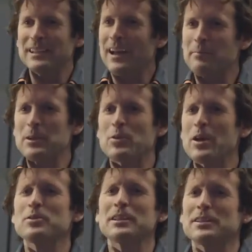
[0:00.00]
I'm gonna
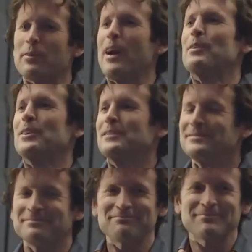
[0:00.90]
treasure these forever.
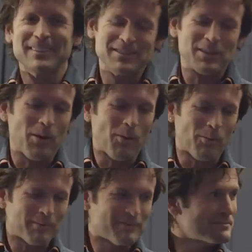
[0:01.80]
So,
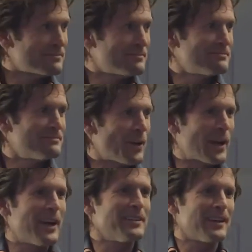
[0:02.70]

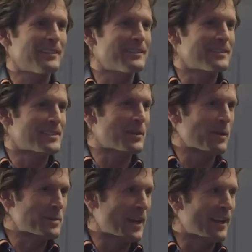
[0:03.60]
okay, see what
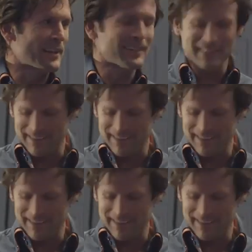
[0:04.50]
I'm saying?